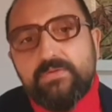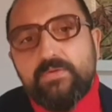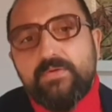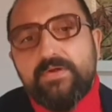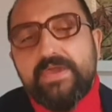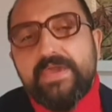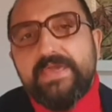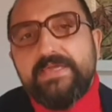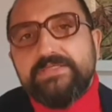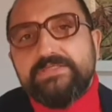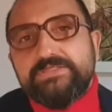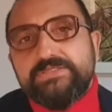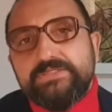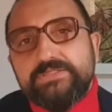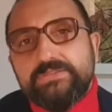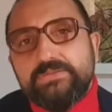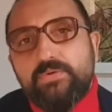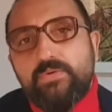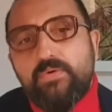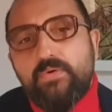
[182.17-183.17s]

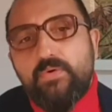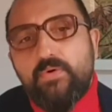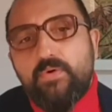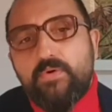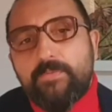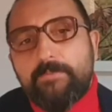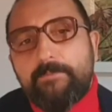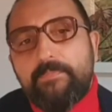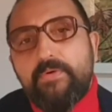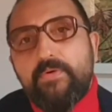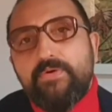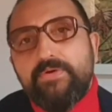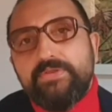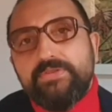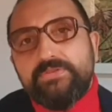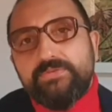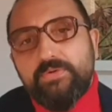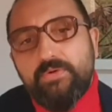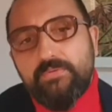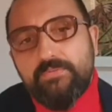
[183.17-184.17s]
location or
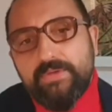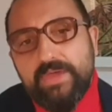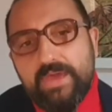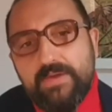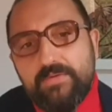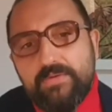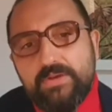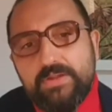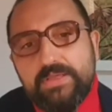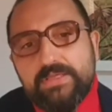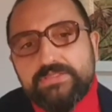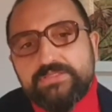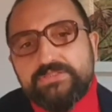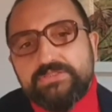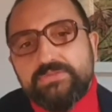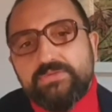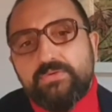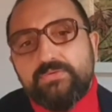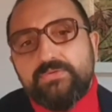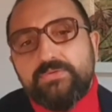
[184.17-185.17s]
point of
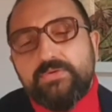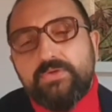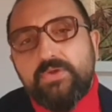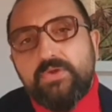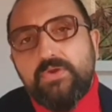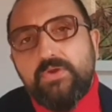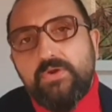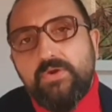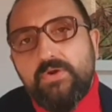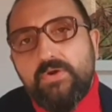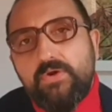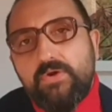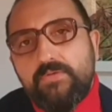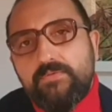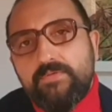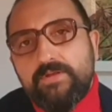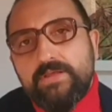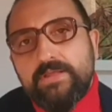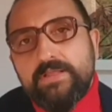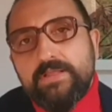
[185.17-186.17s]
evaluation on the
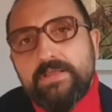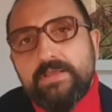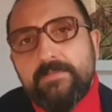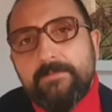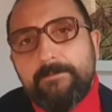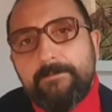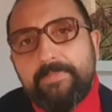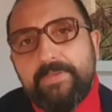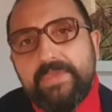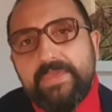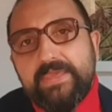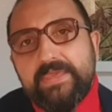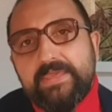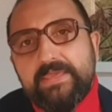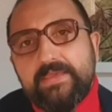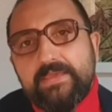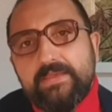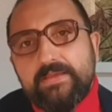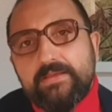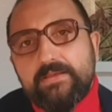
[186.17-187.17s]
curve.
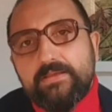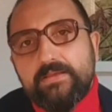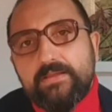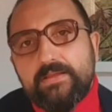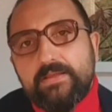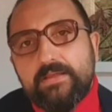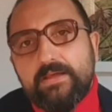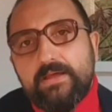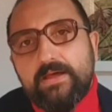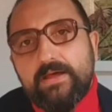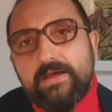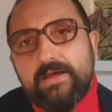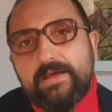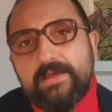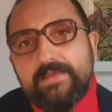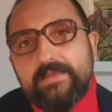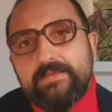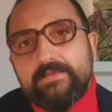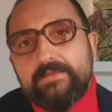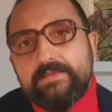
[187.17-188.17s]
Pi
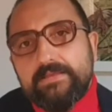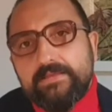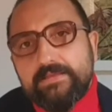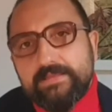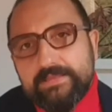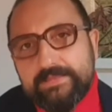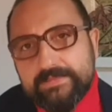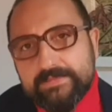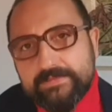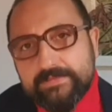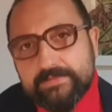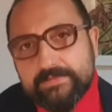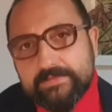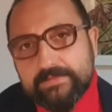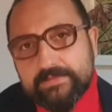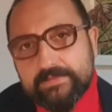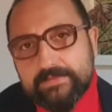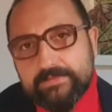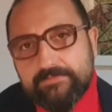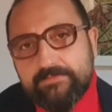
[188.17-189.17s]
is
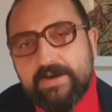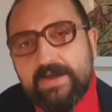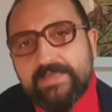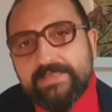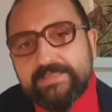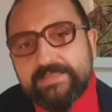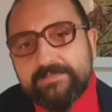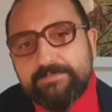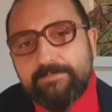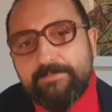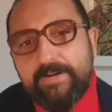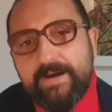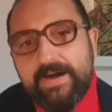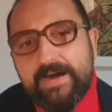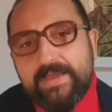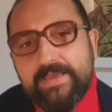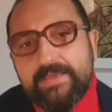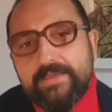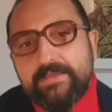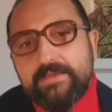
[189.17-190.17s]
divided
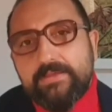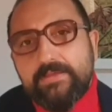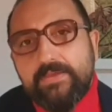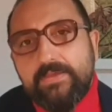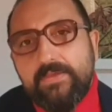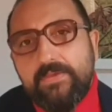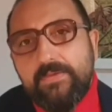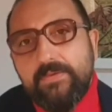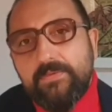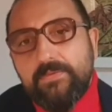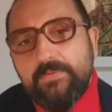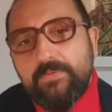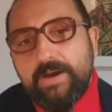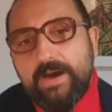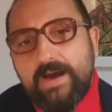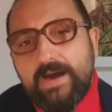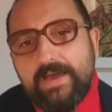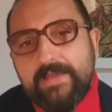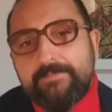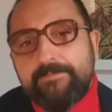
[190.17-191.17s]
by
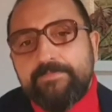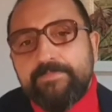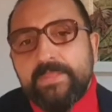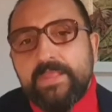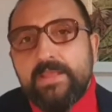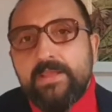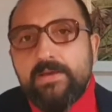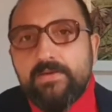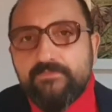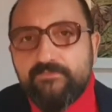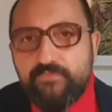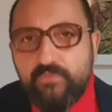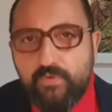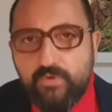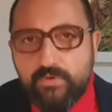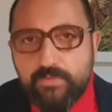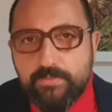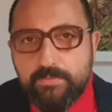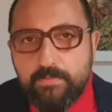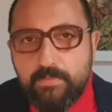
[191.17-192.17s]
Qi
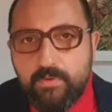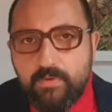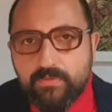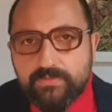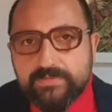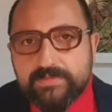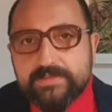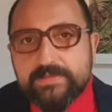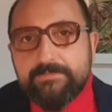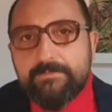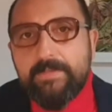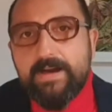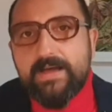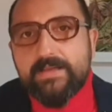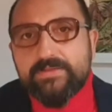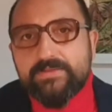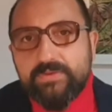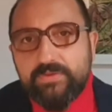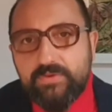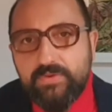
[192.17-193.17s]
for most
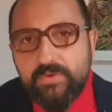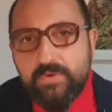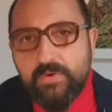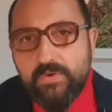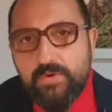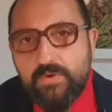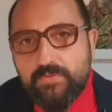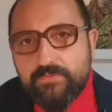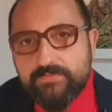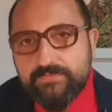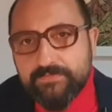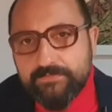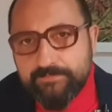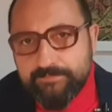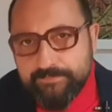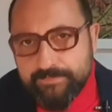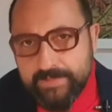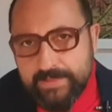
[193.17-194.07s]
demand curves.